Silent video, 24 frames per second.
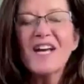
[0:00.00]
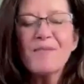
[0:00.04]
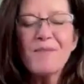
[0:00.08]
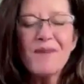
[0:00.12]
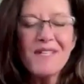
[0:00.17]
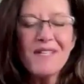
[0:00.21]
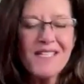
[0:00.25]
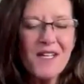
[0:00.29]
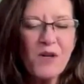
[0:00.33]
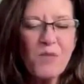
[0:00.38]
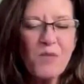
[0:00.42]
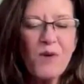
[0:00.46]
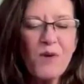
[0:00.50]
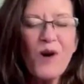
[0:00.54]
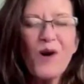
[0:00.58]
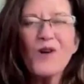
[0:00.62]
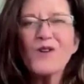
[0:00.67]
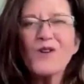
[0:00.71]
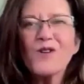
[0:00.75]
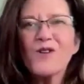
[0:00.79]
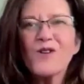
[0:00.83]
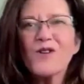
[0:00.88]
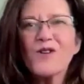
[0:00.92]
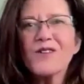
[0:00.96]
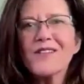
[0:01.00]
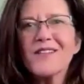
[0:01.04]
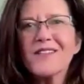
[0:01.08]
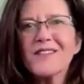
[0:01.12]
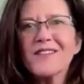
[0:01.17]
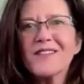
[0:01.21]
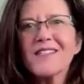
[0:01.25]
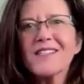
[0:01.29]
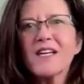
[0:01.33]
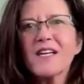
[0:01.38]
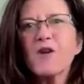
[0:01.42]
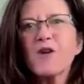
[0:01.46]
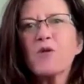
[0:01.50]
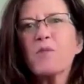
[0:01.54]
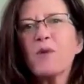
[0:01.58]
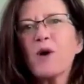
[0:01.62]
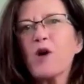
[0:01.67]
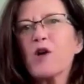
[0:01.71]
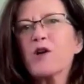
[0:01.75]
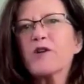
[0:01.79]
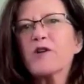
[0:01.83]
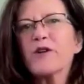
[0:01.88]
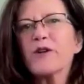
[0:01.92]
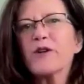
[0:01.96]
lampa dental partners it's a dental
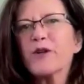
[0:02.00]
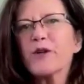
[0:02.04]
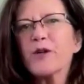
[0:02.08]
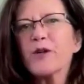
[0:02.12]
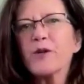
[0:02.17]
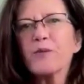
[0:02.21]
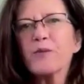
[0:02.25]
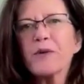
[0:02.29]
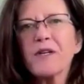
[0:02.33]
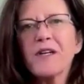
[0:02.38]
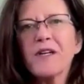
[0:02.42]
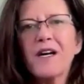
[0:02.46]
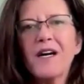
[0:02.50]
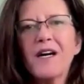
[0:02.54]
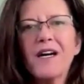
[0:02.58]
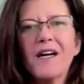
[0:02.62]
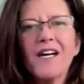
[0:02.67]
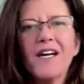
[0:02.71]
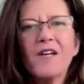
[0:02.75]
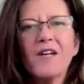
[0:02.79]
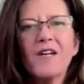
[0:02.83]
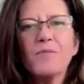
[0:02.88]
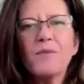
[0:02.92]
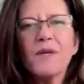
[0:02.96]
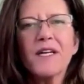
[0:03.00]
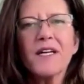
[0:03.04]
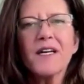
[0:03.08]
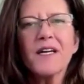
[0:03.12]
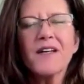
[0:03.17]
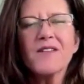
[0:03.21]
partner group um, yeah